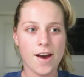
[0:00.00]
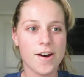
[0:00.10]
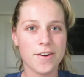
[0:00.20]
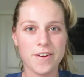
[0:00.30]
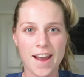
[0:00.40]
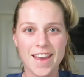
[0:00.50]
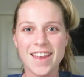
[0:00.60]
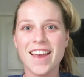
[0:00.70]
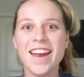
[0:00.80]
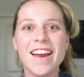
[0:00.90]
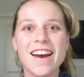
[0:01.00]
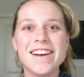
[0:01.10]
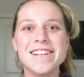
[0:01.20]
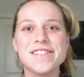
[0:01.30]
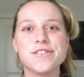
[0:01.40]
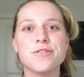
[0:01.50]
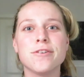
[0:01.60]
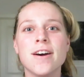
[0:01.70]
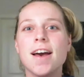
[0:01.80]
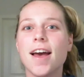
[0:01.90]
Alright, hey guys,
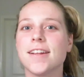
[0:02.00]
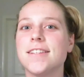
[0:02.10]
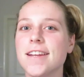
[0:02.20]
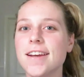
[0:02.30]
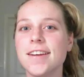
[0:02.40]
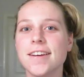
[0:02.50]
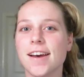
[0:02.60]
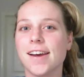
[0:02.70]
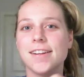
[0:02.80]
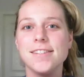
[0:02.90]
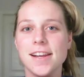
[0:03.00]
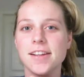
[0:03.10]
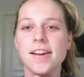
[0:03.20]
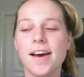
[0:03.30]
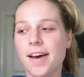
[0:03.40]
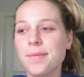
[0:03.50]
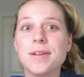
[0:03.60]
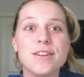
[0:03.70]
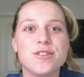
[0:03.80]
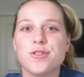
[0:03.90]
so today I decided I'm
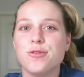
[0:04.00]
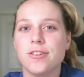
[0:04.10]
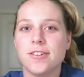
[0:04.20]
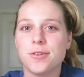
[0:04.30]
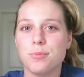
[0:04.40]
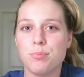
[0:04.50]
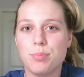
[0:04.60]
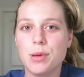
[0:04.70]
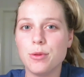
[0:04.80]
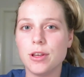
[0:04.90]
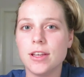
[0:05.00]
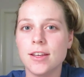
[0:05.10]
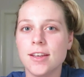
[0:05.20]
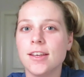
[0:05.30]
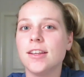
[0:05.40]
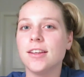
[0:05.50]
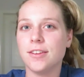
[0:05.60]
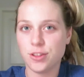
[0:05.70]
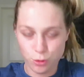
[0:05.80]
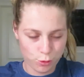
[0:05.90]
going to shoot a little beauty
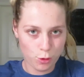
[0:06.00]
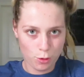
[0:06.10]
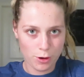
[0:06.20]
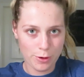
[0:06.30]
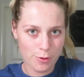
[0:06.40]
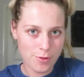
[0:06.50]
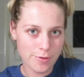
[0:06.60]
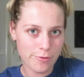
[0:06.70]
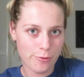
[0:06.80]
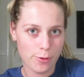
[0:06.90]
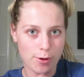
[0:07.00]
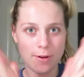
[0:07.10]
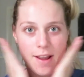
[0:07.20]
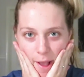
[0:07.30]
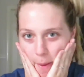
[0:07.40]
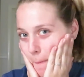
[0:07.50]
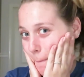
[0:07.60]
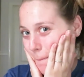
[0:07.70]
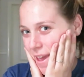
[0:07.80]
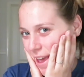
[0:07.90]
tutorial for
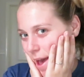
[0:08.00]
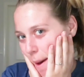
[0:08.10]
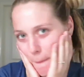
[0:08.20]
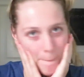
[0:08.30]
makeup.